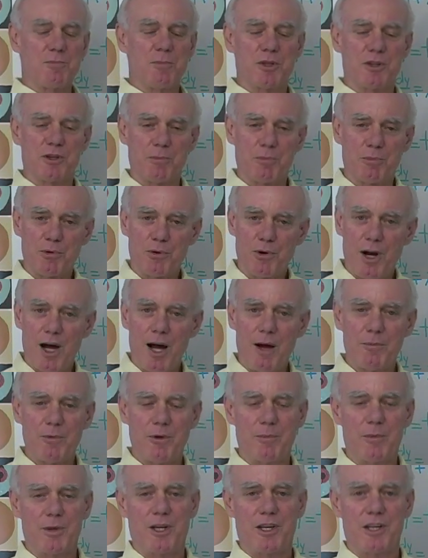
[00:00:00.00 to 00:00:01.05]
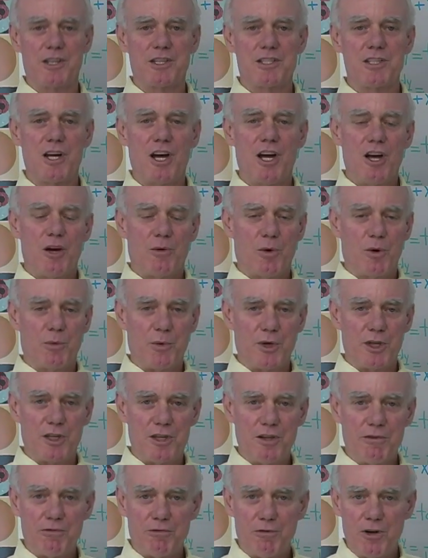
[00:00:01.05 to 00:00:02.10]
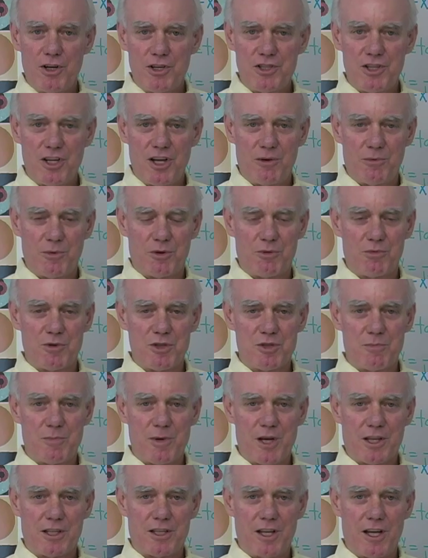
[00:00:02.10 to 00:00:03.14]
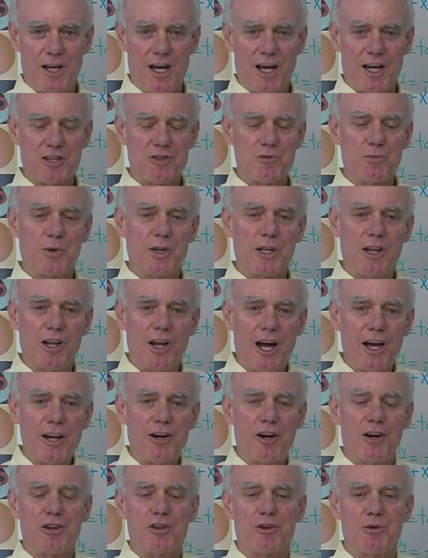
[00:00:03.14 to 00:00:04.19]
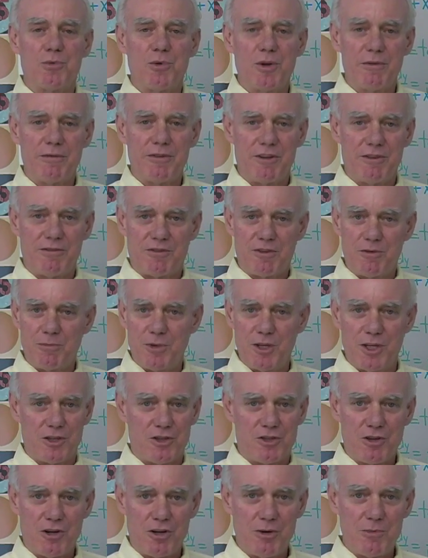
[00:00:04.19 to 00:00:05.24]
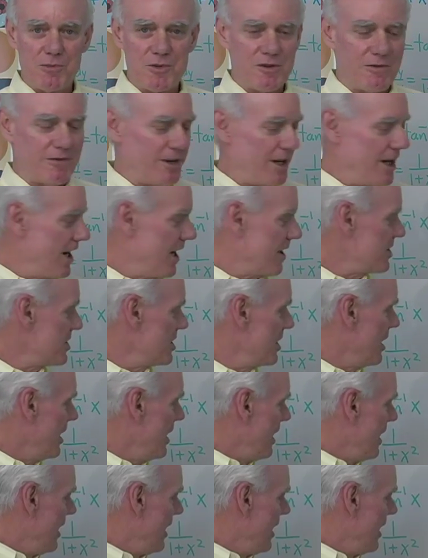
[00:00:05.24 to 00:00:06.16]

but the problem is when we differentiate with respect to x, we'd like our derivative to be in terms of x,